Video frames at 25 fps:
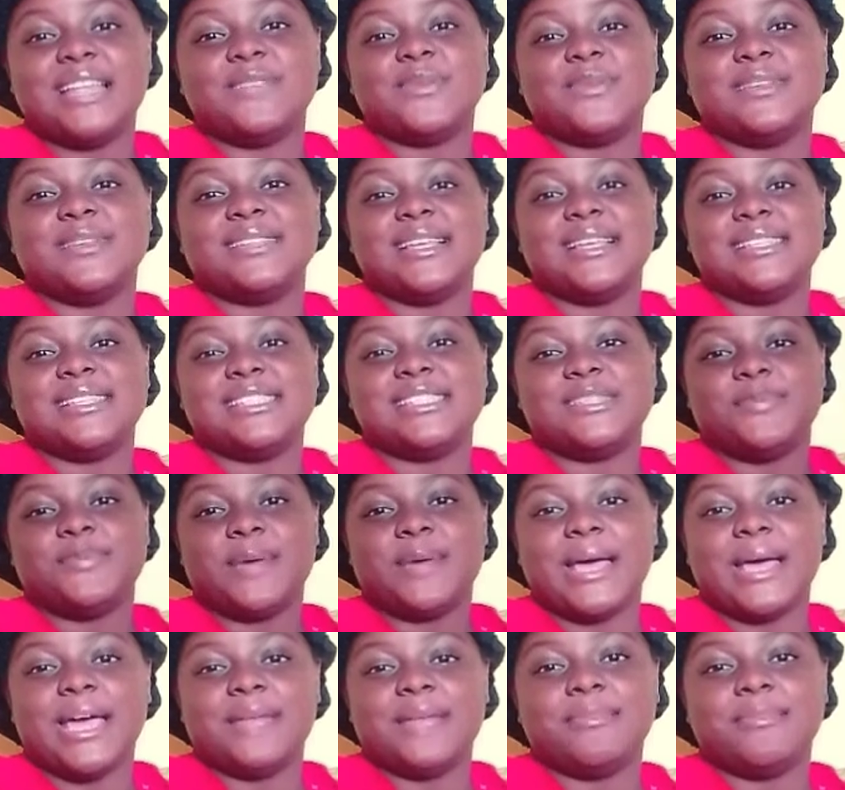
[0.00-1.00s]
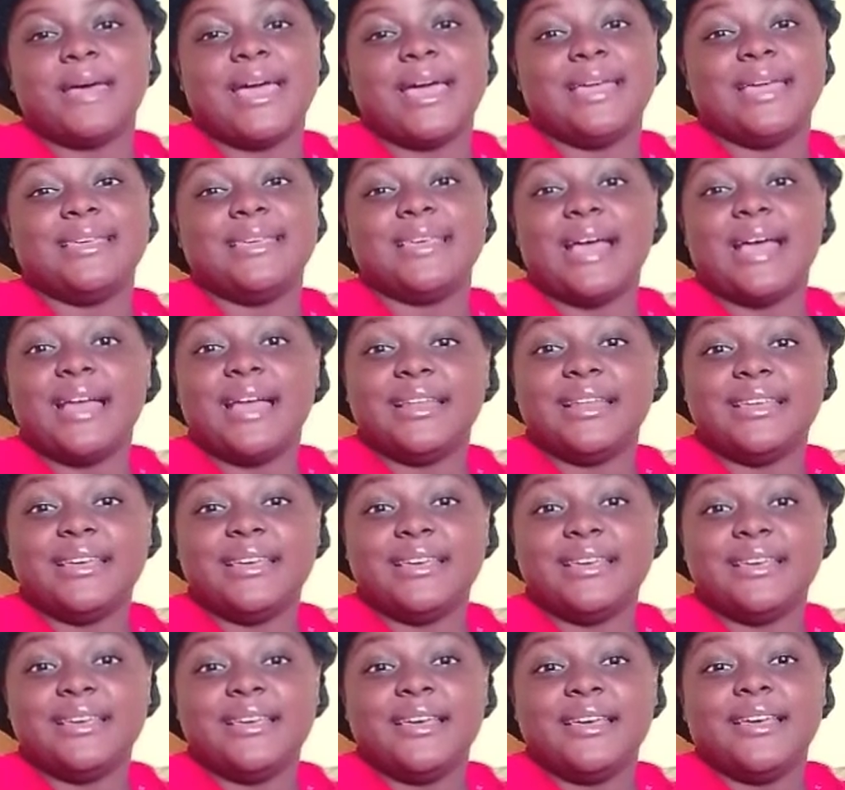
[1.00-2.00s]
it was inspired by
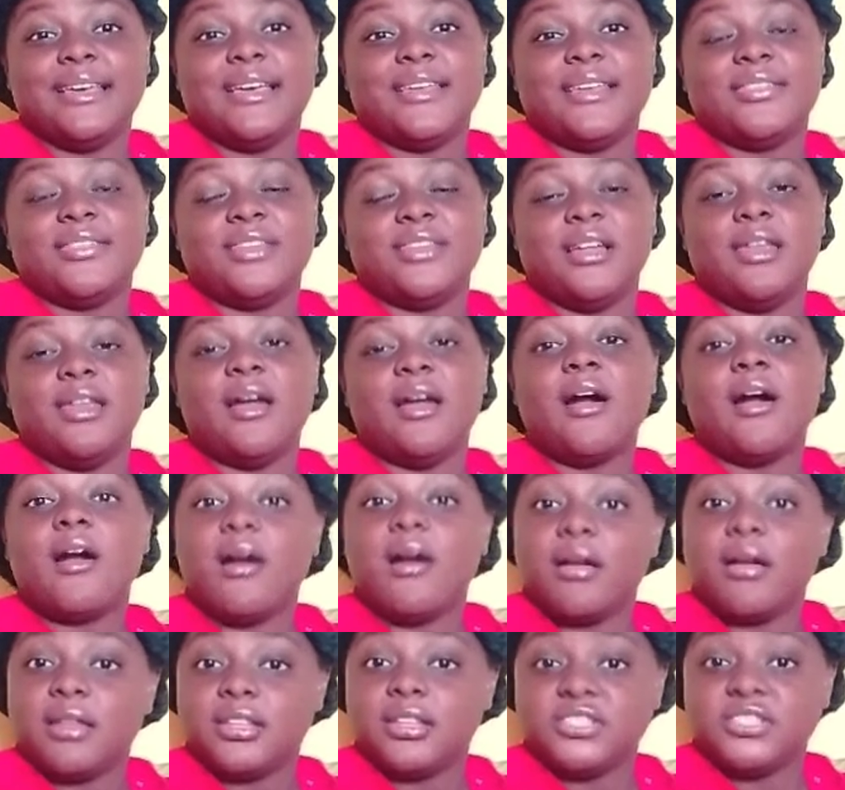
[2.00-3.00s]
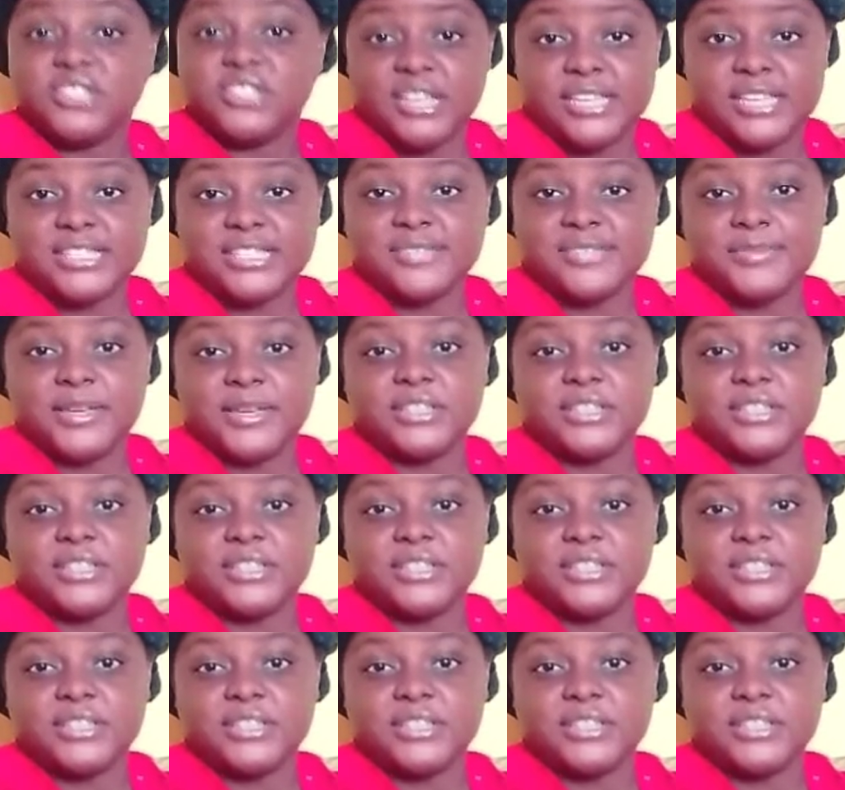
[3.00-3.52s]
Yannie, the Locologist.